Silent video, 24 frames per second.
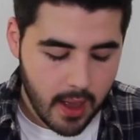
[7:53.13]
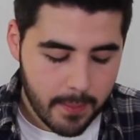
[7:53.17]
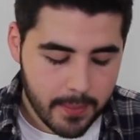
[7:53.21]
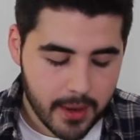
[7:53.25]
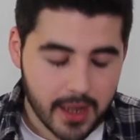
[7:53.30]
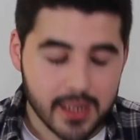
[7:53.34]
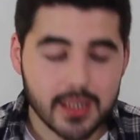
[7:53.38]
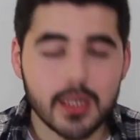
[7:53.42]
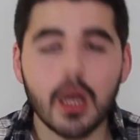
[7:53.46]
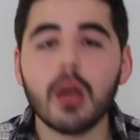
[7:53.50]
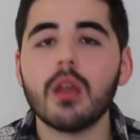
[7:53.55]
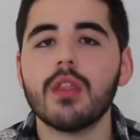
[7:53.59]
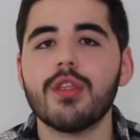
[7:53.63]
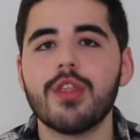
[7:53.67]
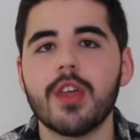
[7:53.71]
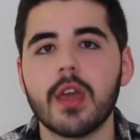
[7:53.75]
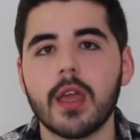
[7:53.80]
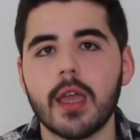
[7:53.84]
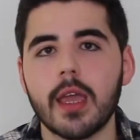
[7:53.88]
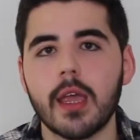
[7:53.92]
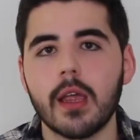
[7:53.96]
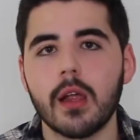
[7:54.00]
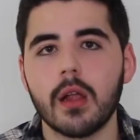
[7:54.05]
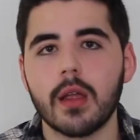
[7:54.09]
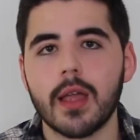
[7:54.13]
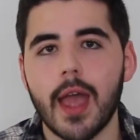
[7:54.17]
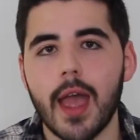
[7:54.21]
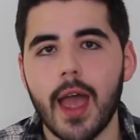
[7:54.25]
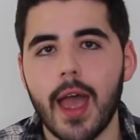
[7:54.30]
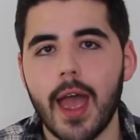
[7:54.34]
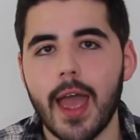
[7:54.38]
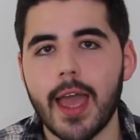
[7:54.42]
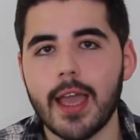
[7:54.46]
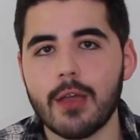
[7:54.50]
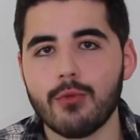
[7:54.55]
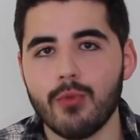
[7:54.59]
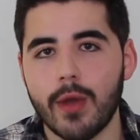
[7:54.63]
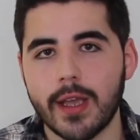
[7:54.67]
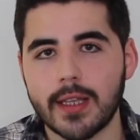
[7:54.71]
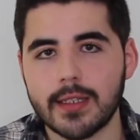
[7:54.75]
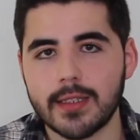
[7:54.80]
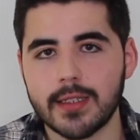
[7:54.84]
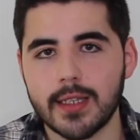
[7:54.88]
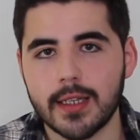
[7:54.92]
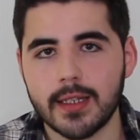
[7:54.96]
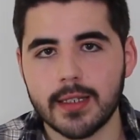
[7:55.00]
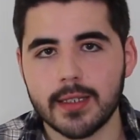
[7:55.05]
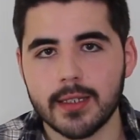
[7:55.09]
but I don't think he'll get a race
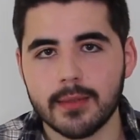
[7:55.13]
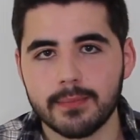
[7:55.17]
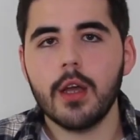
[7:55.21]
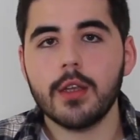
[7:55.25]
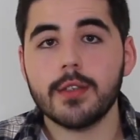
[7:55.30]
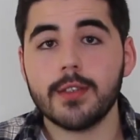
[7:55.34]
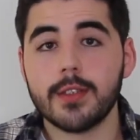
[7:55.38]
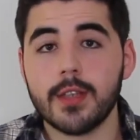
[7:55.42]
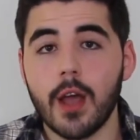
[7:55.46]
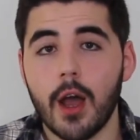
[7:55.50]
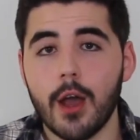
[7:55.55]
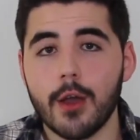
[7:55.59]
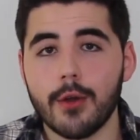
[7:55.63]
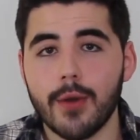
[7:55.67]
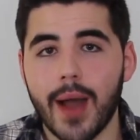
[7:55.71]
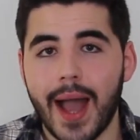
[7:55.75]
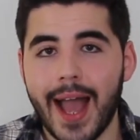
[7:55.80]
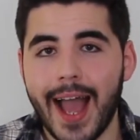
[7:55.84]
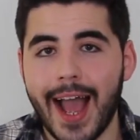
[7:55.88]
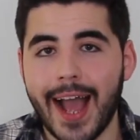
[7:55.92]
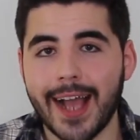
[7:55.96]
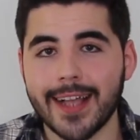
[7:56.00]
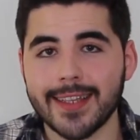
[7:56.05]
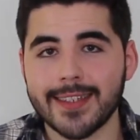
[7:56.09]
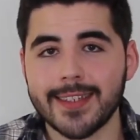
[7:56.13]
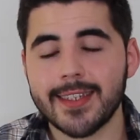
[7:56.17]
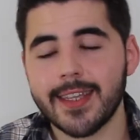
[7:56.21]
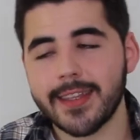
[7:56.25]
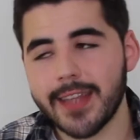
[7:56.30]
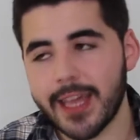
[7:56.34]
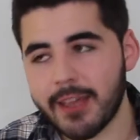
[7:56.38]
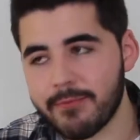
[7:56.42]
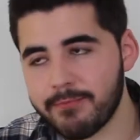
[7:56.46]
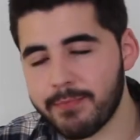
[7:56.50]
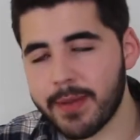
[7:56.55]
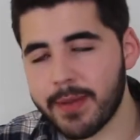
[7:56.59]
seat. So Haas, they've